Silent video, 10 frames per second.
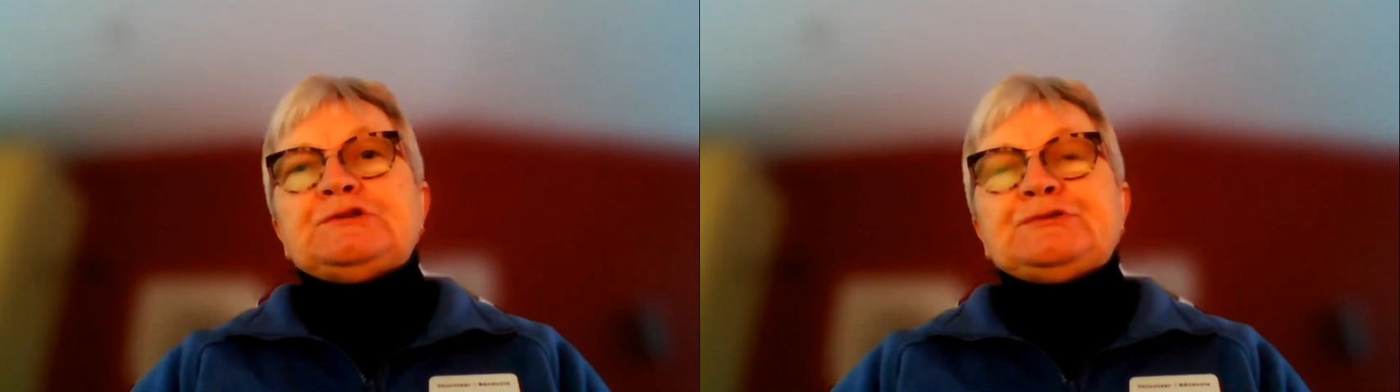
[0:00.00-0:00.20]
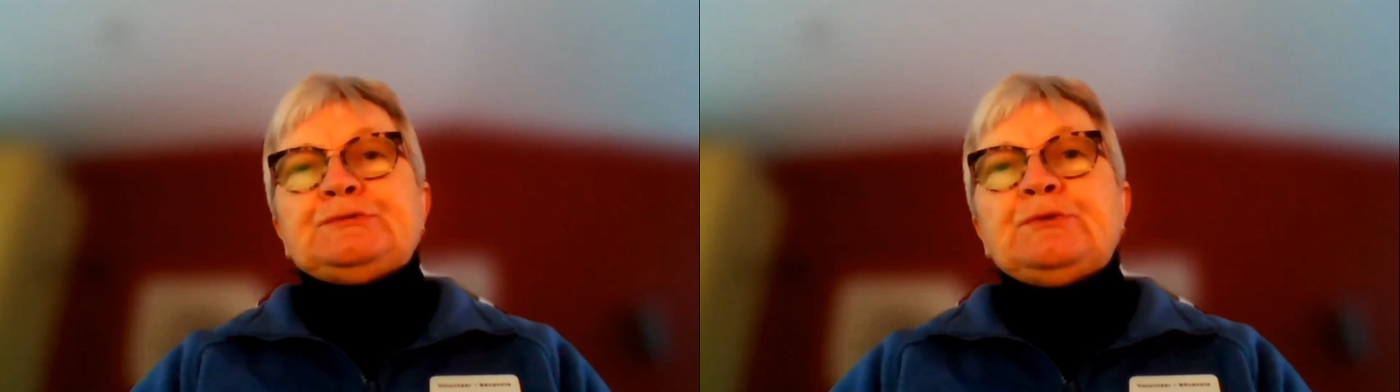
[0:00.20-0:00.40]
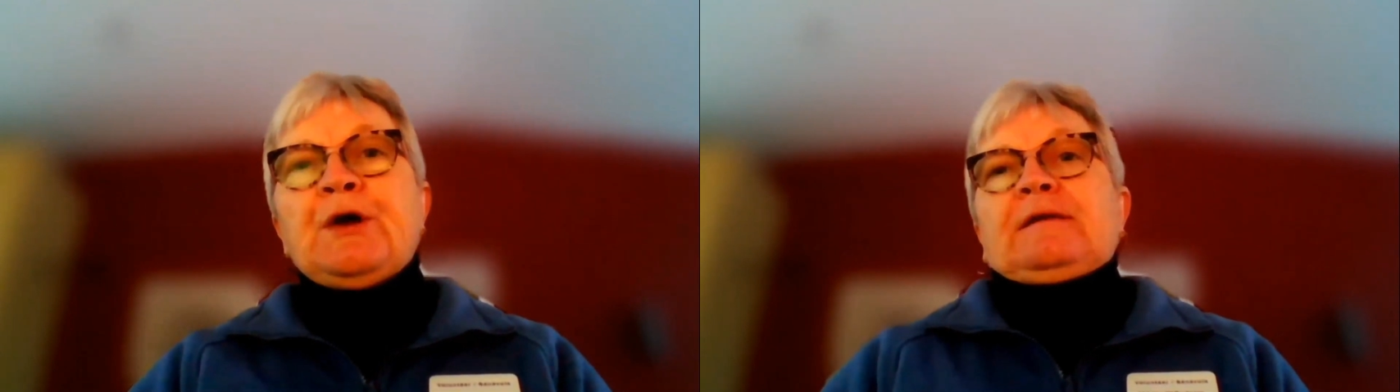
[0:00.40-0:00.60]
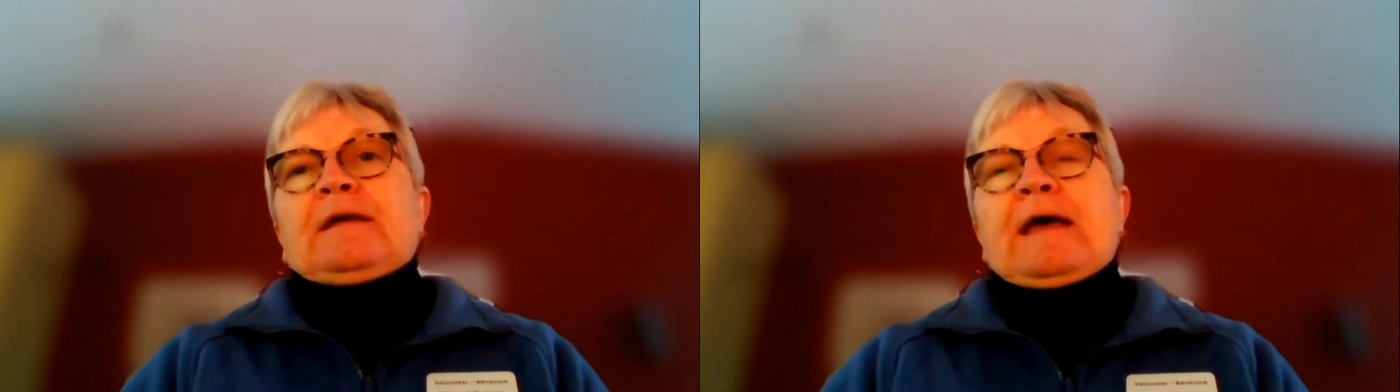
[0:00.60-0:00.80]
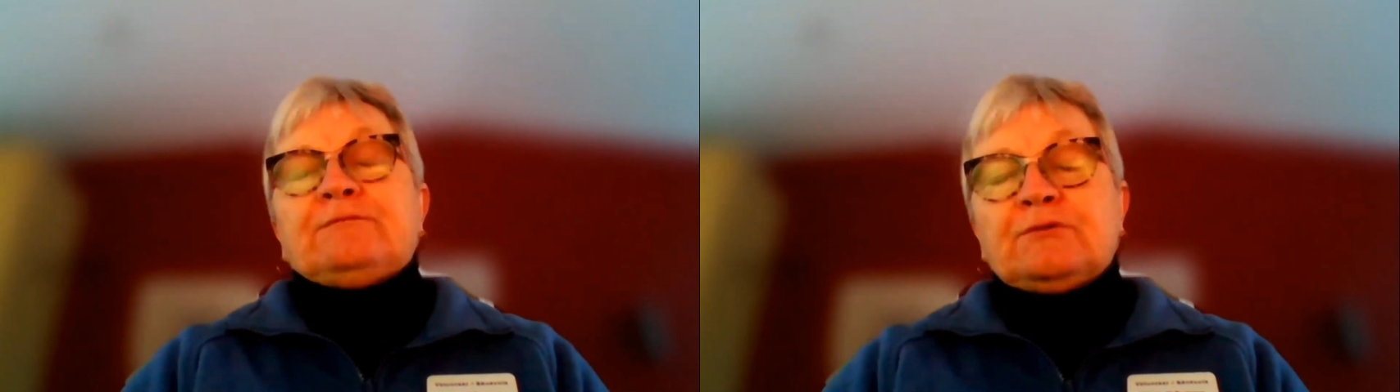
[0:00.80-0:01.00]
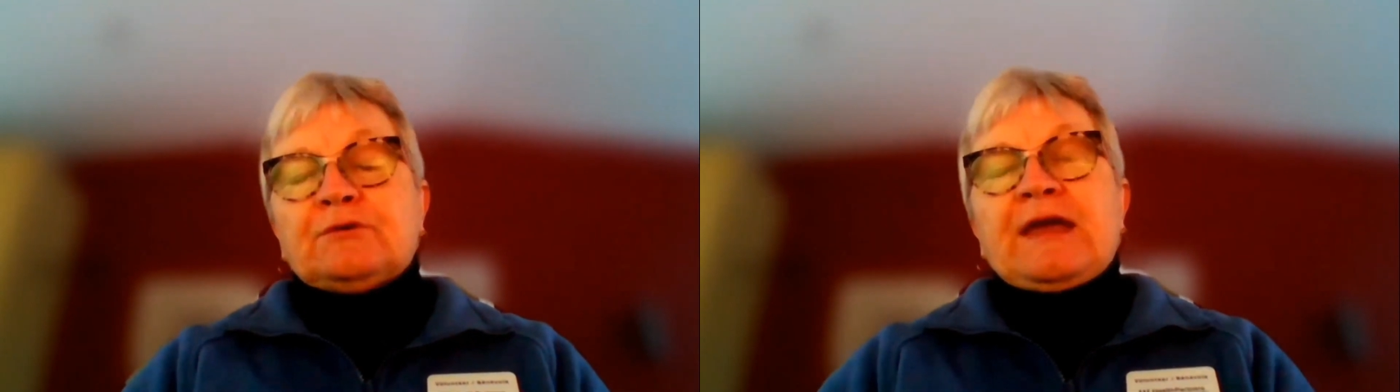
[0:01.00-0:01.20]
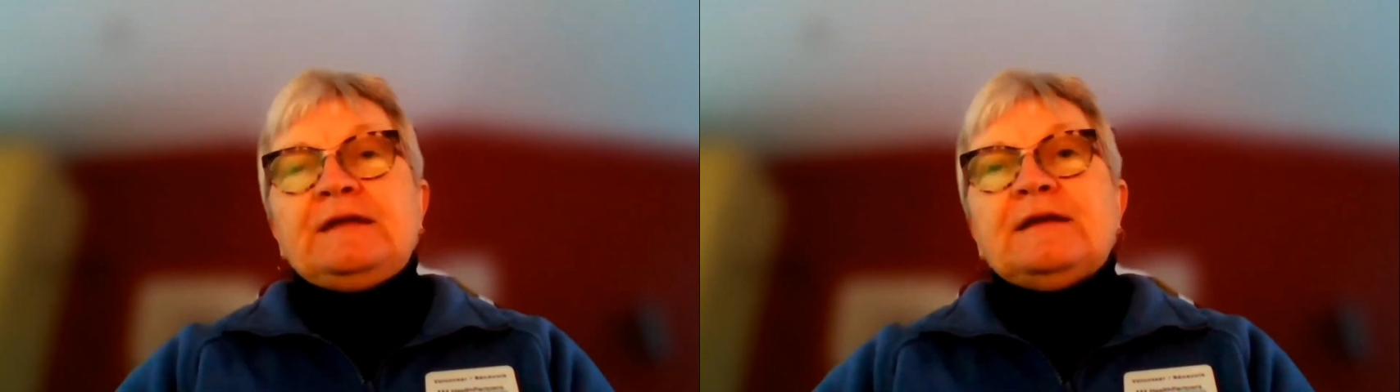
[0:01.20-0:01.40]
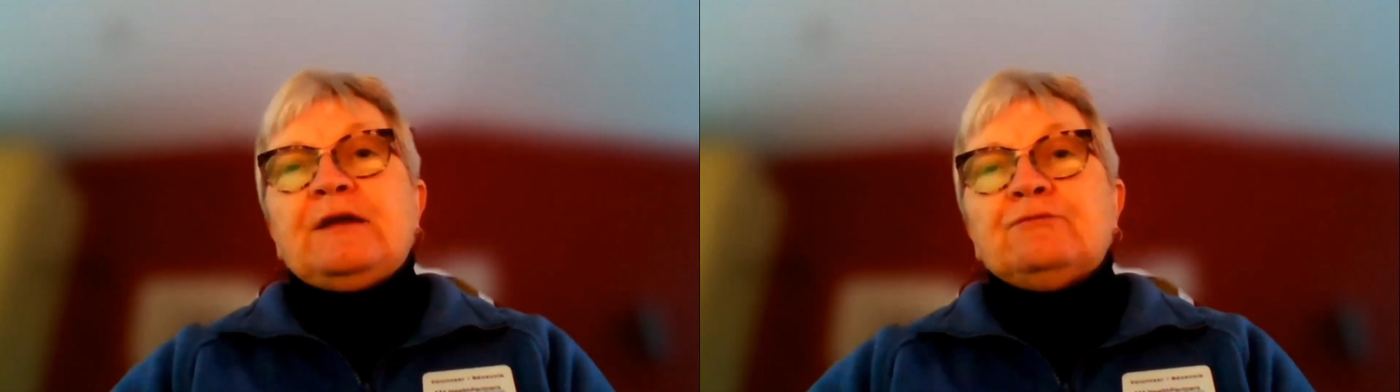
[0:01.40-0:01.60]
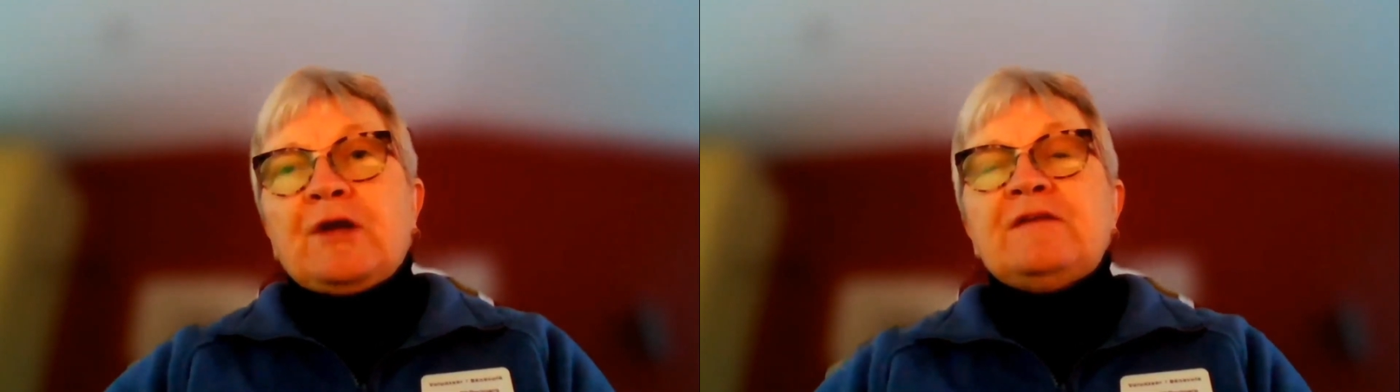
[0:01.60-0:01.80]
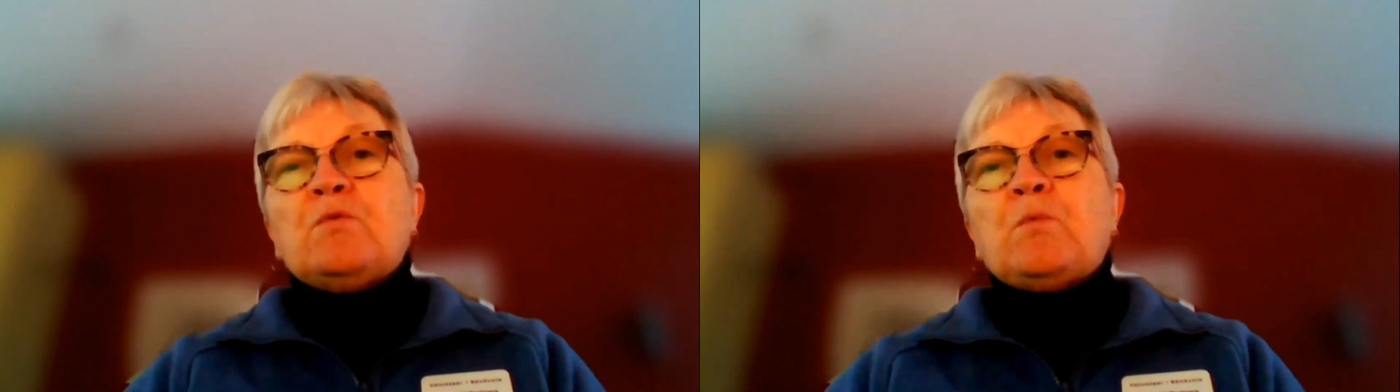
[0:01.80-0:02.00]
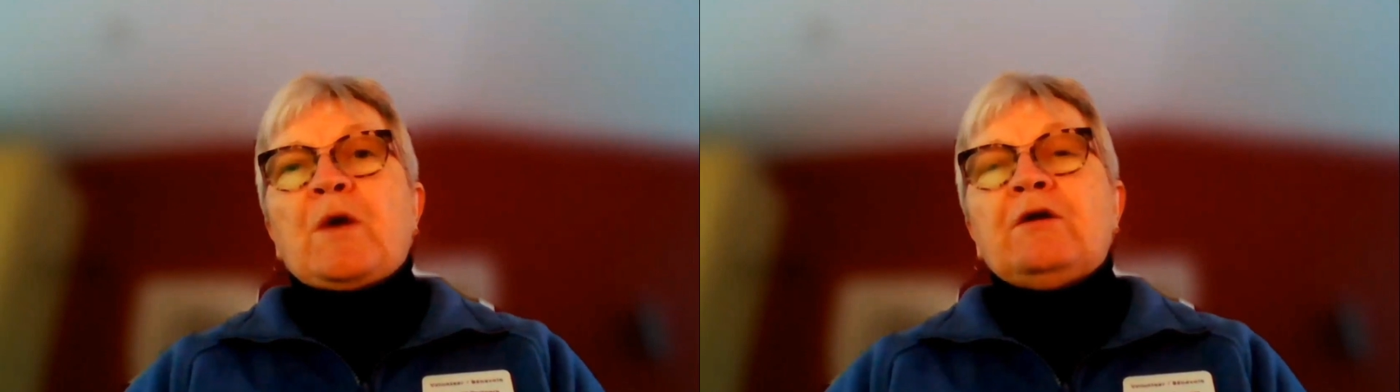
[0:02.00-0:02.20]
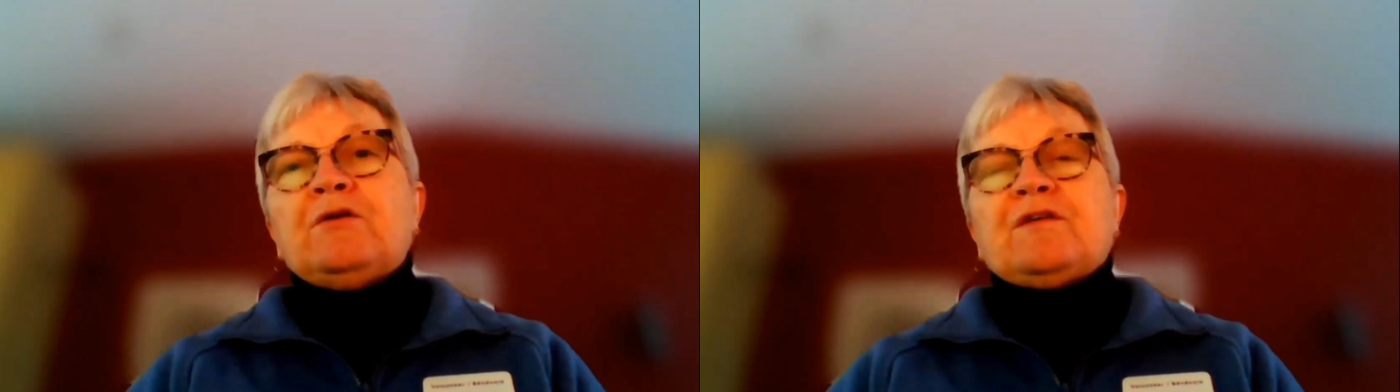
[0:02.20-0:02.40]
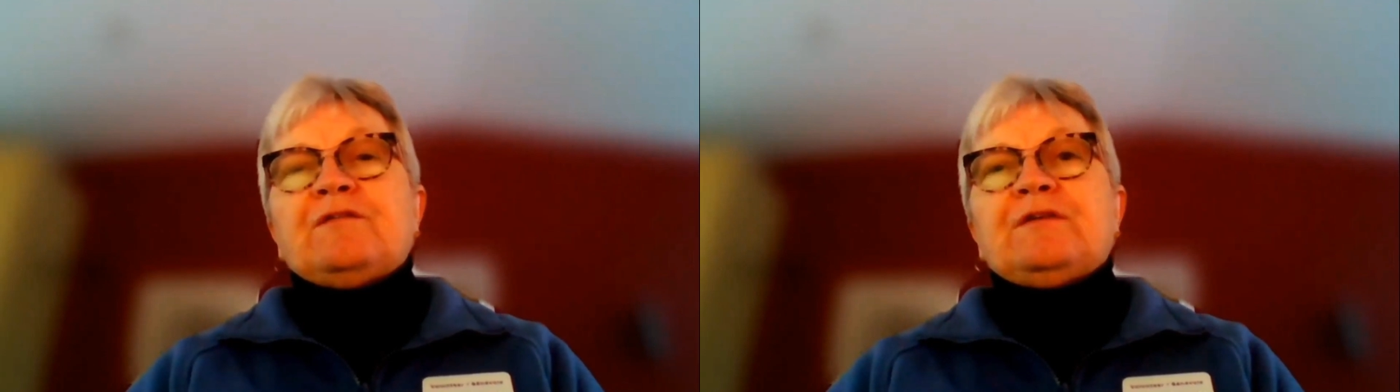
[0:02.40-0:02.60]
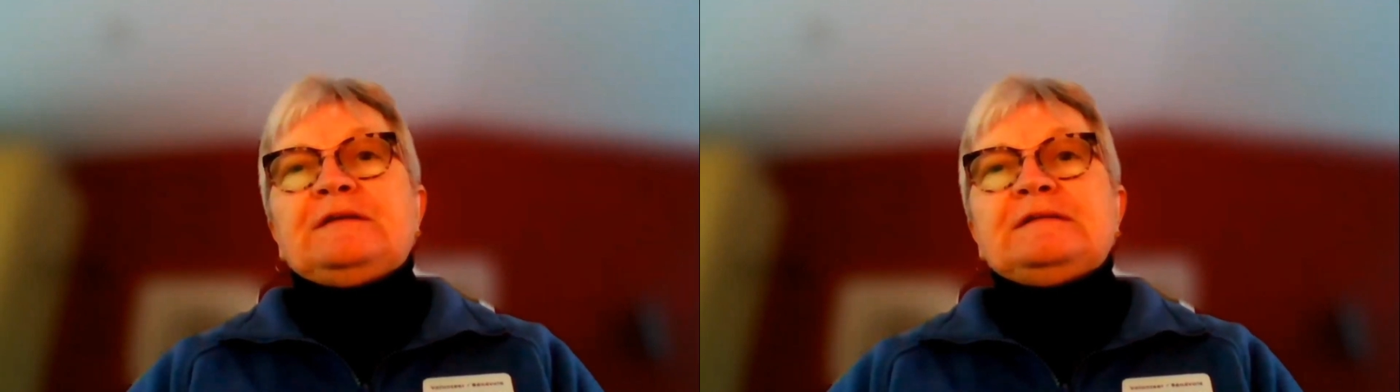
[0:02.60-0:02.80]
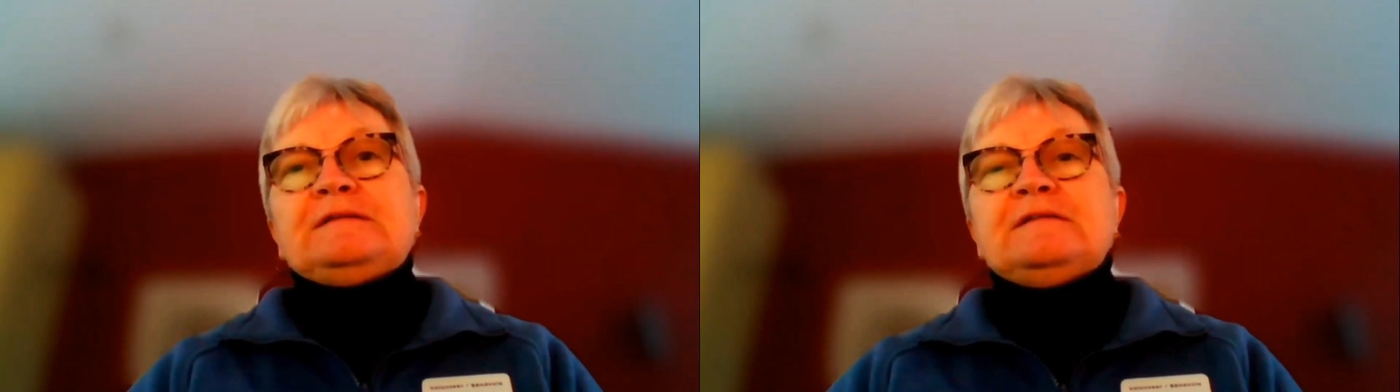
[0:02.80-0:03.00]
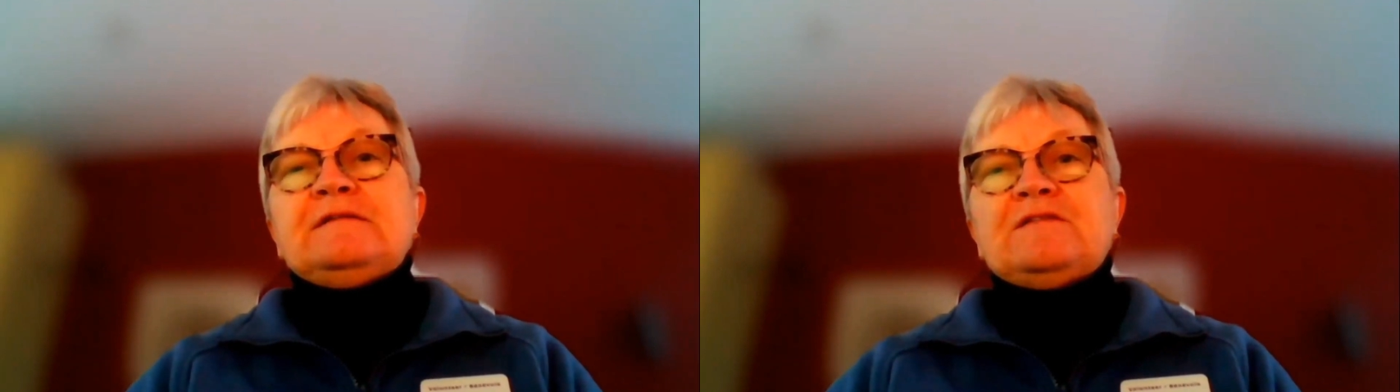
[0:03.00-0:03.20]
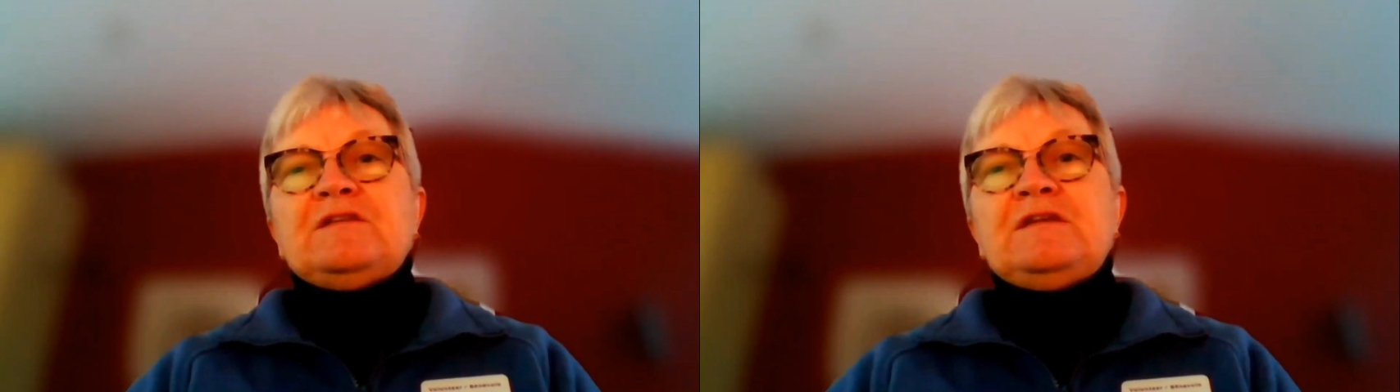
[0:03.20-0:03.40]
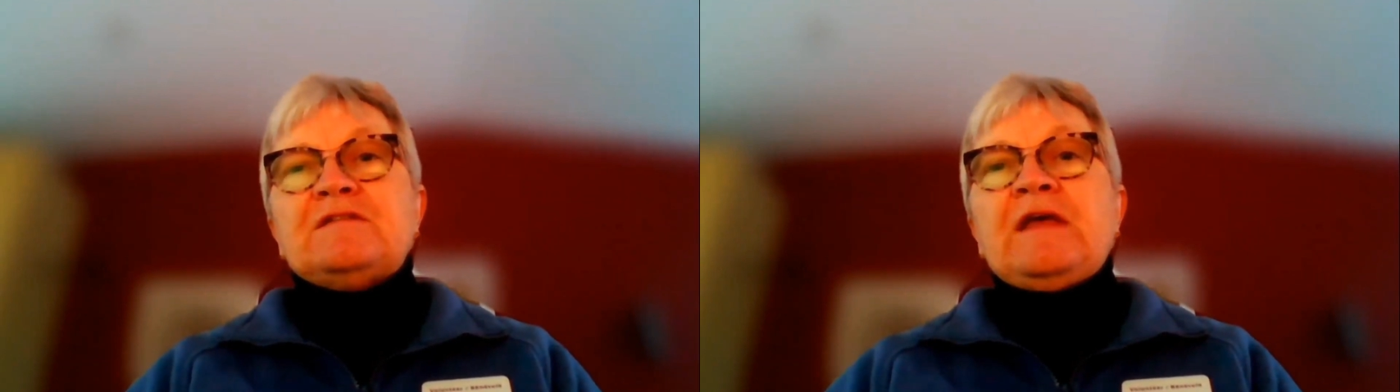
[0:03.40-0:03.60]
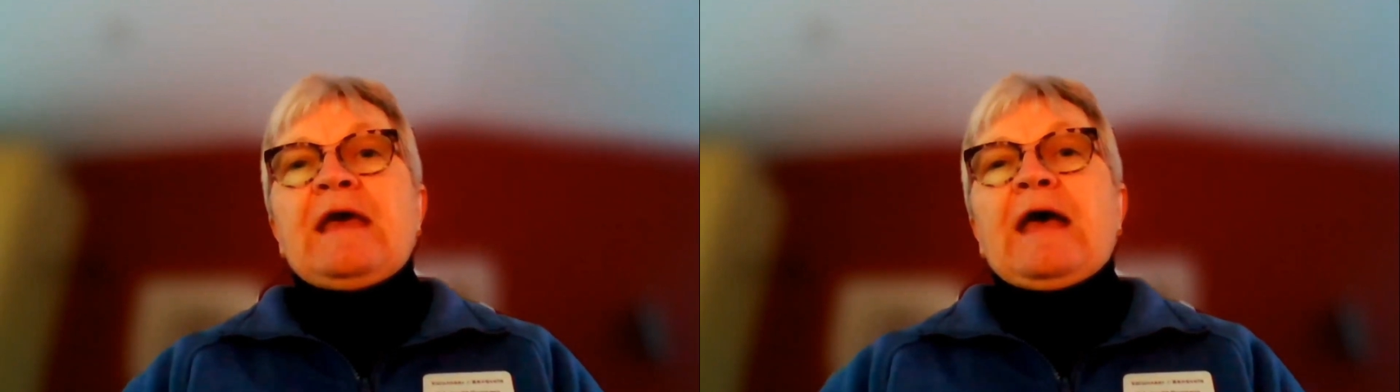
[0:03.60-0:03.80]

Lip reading: to advocate and raise awareness of Huntington disease